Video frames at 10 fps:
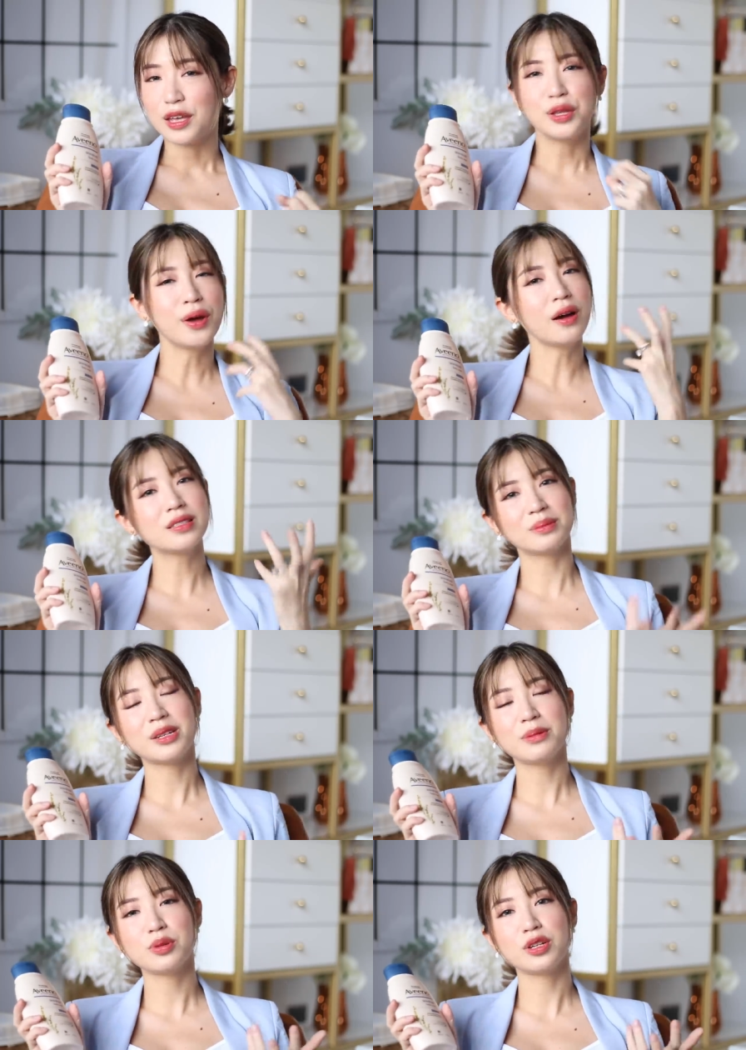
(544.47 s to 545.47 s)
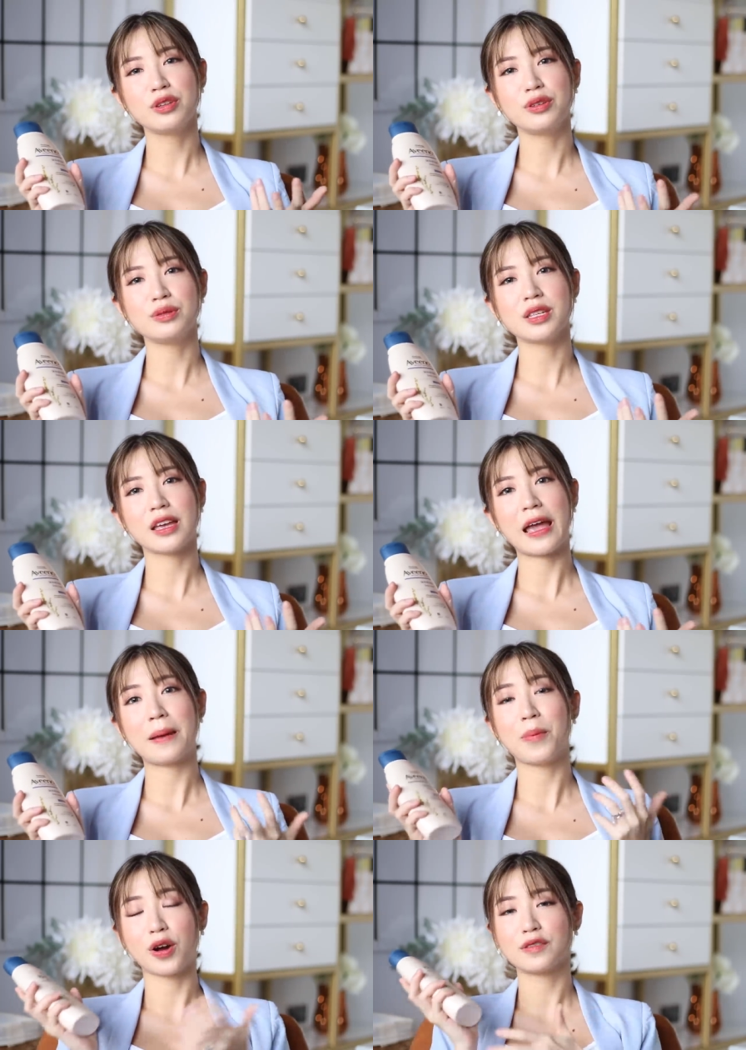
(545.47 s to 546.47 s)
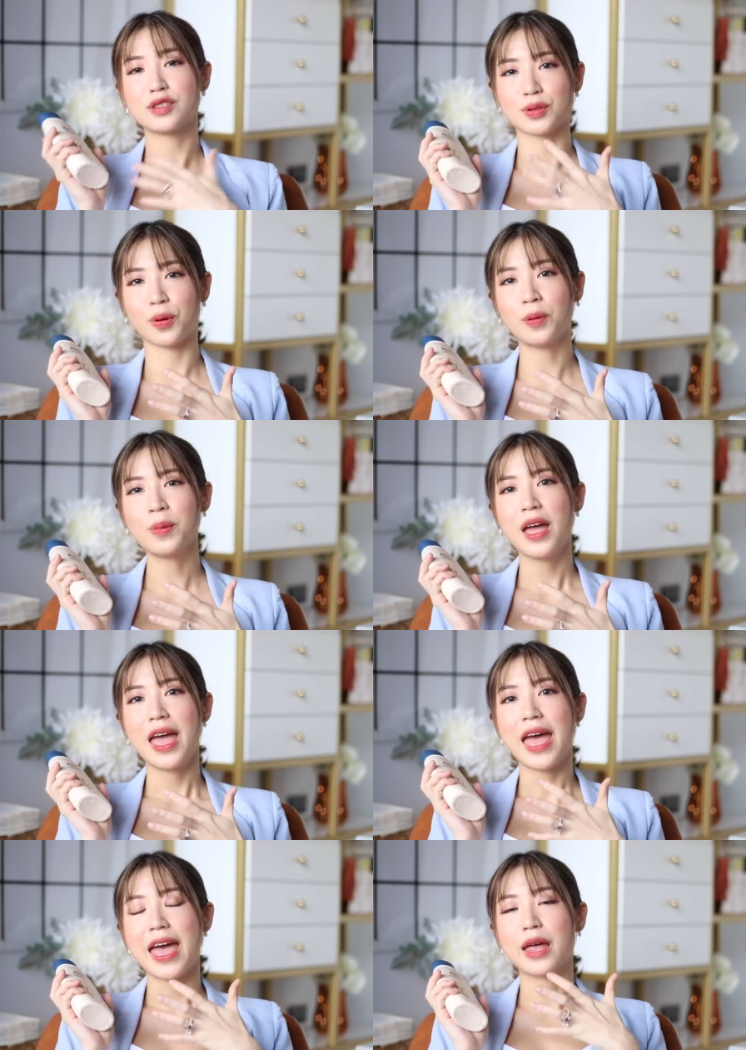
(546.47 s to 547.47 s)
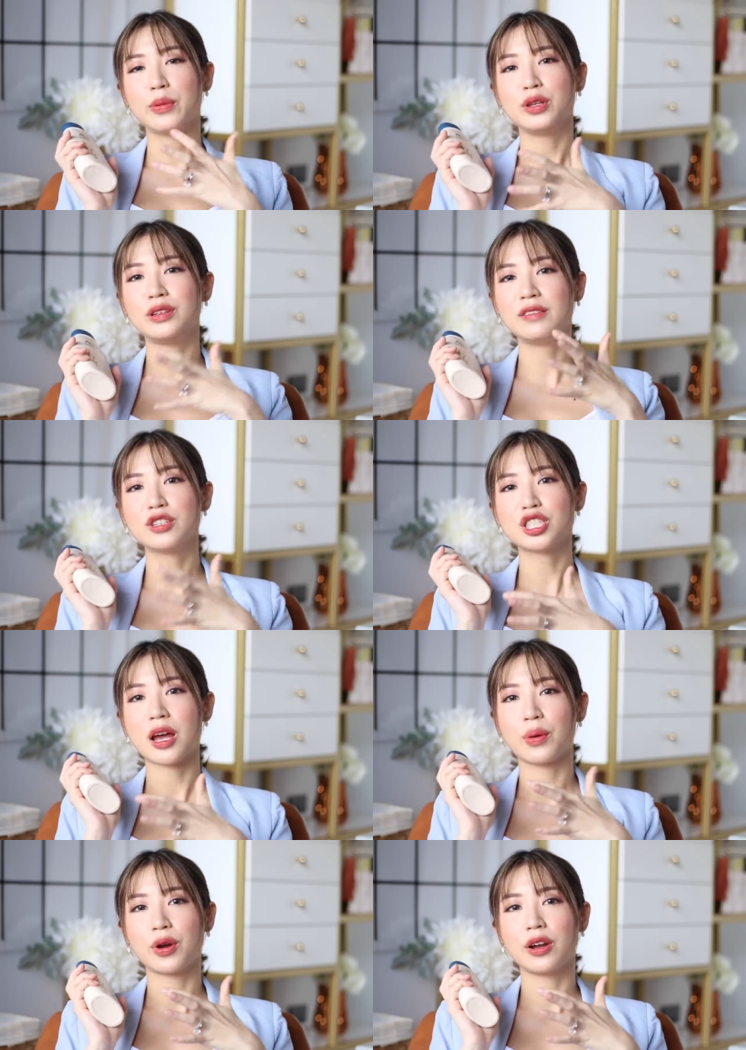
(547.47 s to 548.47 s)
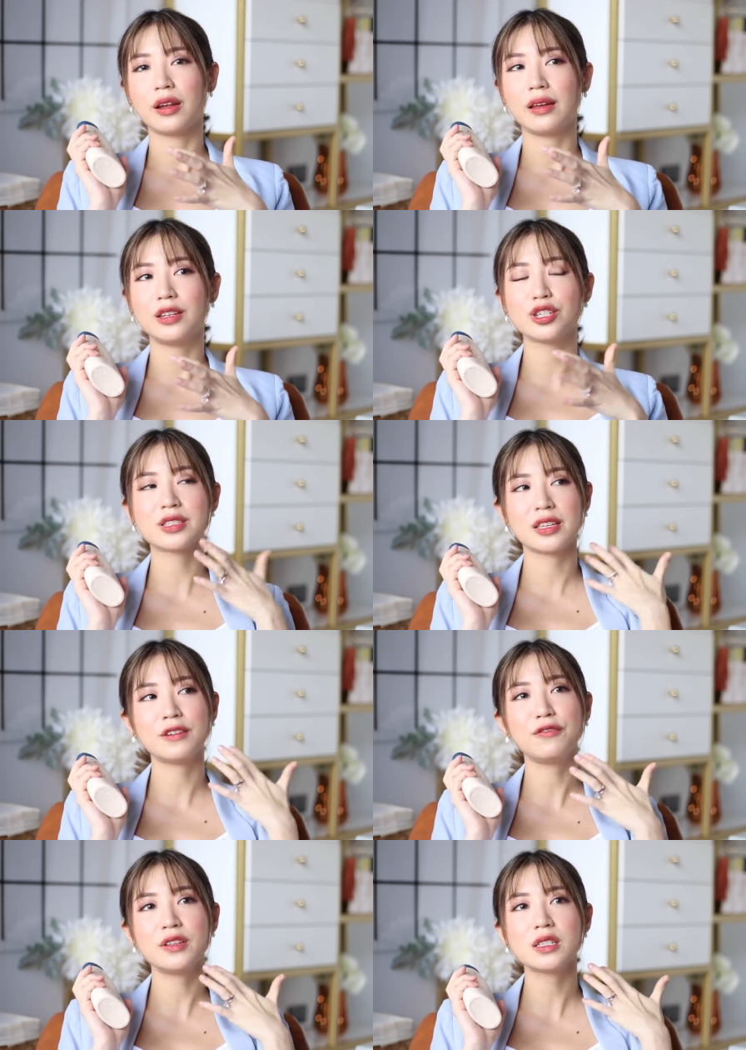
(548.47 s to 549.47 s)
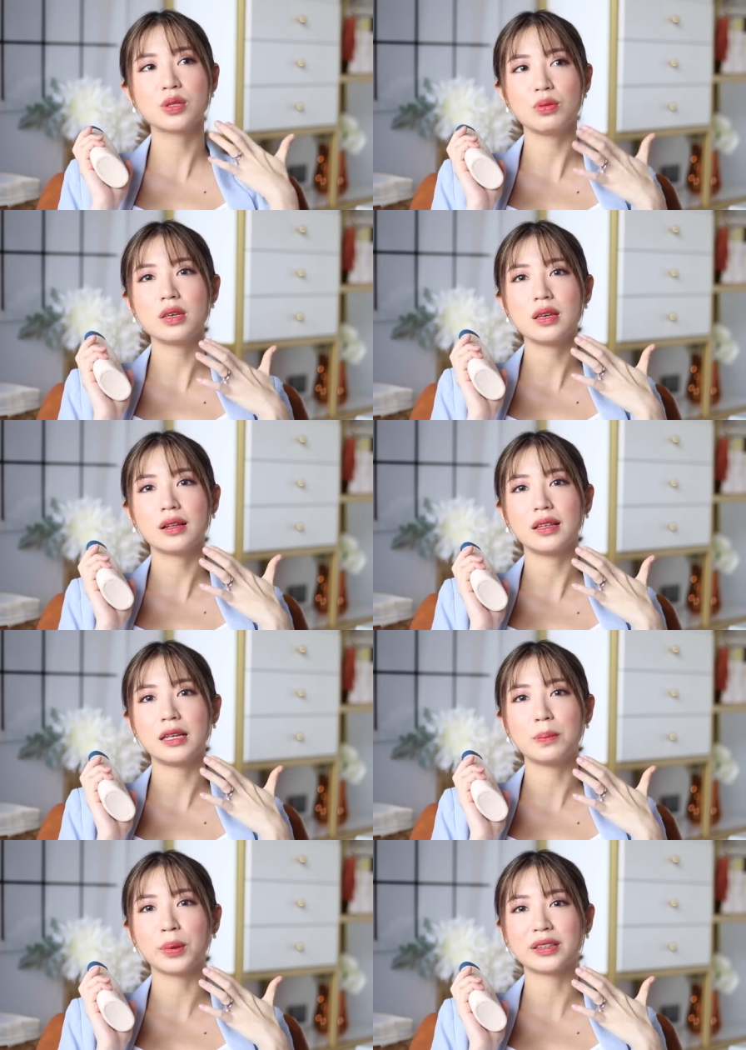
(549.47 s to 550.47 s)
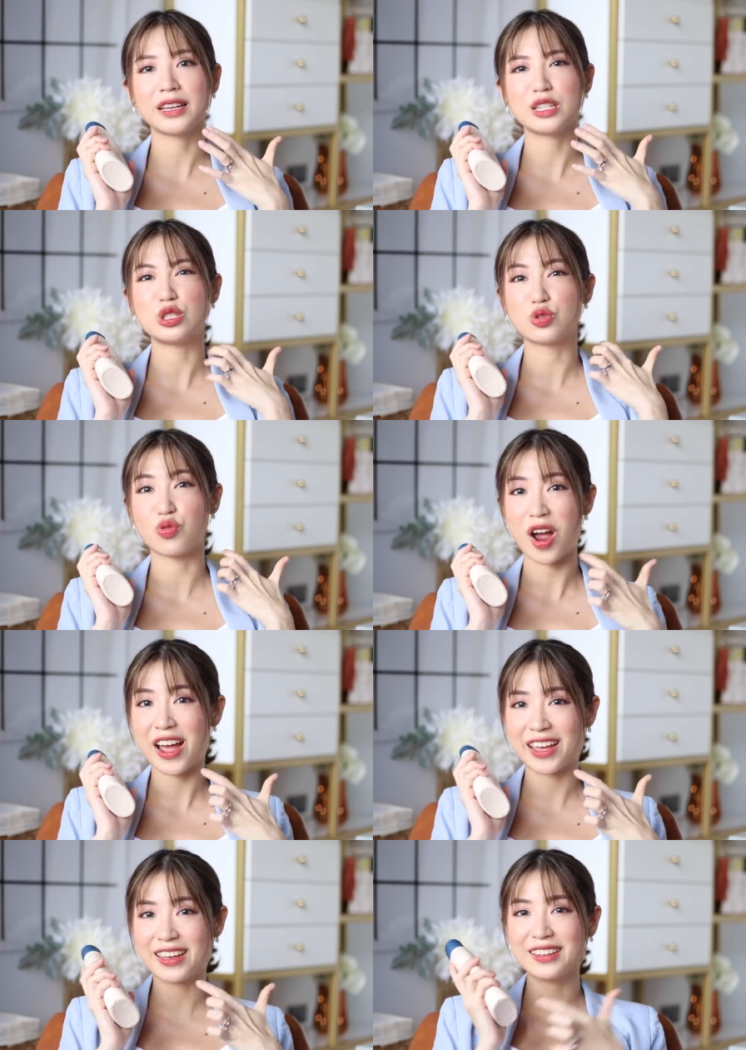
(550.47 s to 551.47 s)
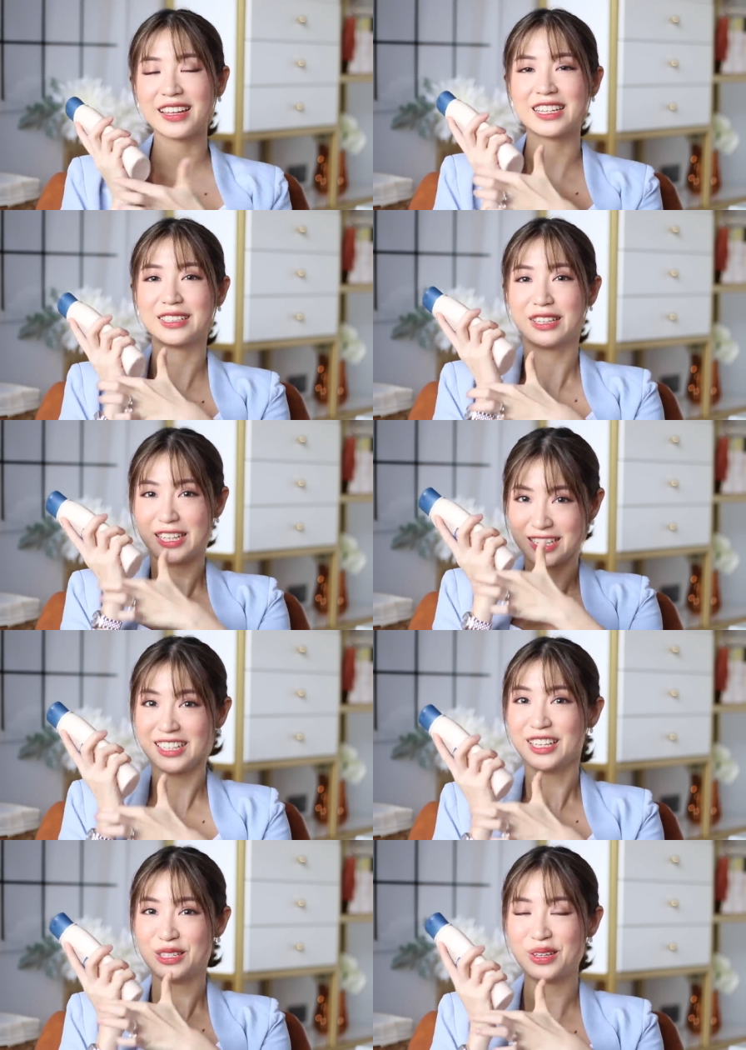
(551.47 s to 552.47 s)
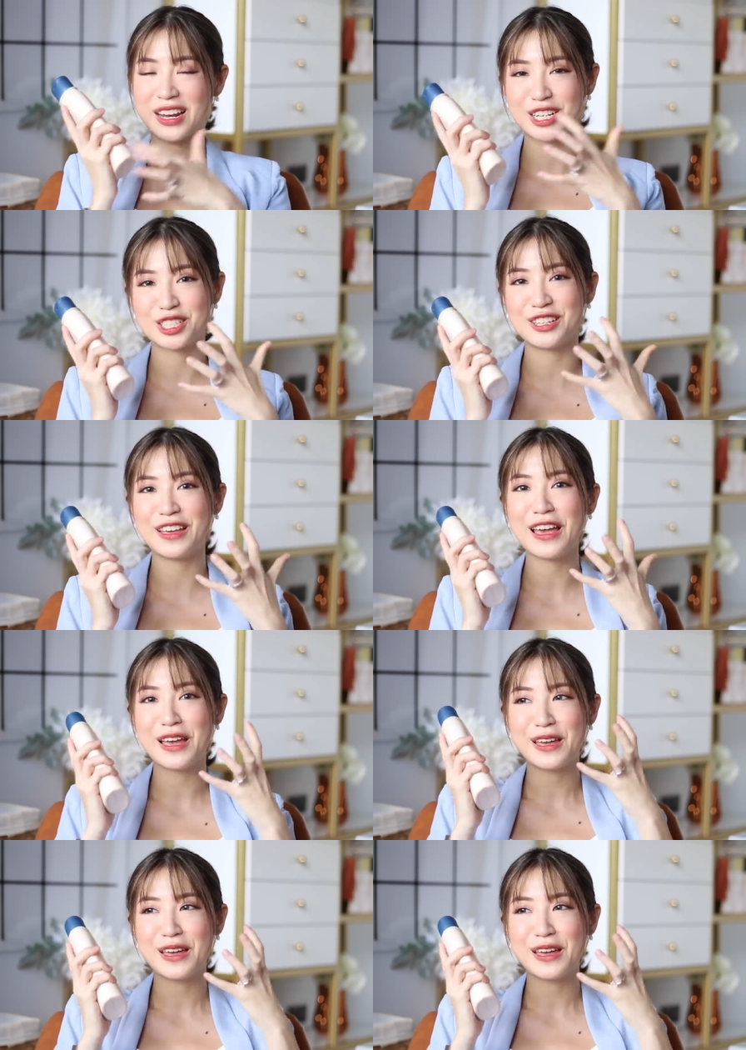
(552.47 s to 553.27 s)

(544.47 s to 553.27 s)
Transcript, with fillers: You know how sometimes when you're using a bar of soap and when you leave the shower, your skin feels squeaky clean, but like dry, like, like you can actually